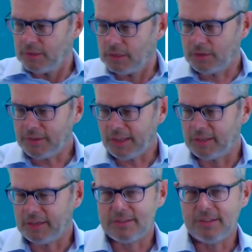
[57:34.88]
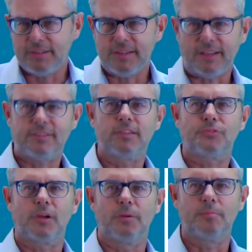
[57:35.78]
Okay, I think that's it
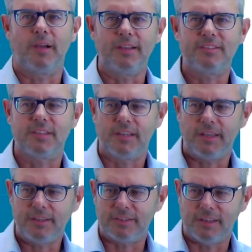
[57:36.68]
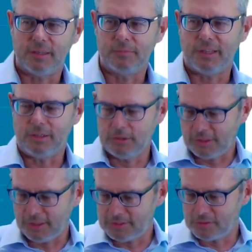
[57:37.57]
from my side. I'm now
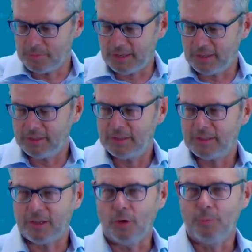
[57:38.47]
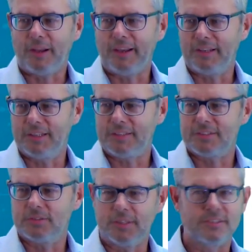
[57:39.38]
looking to my co-pilot,
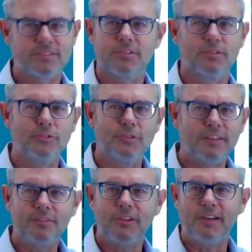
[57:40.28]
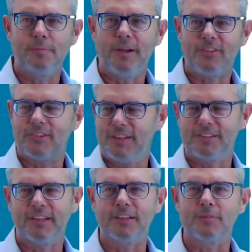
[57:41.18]
who has written very much in
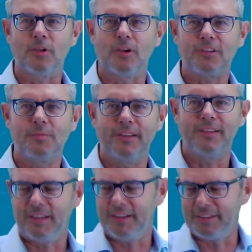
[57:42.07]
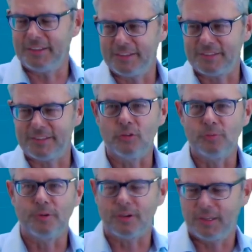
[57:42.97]
his little document now in his
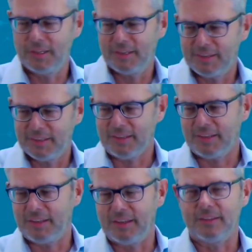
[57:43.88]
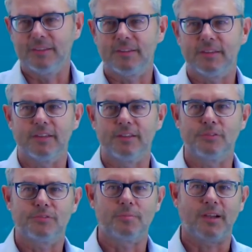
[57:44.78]
notebook. And
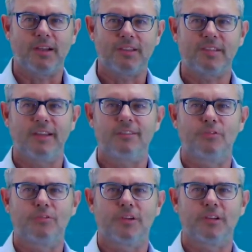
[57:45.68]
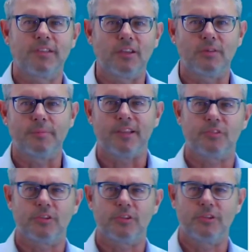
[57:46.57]
from my side so far, thank you very much
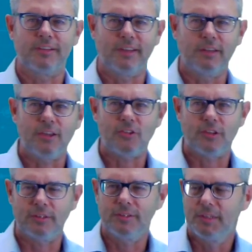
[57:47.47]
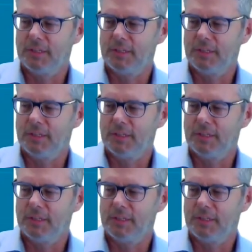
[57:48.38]
for your attenuation.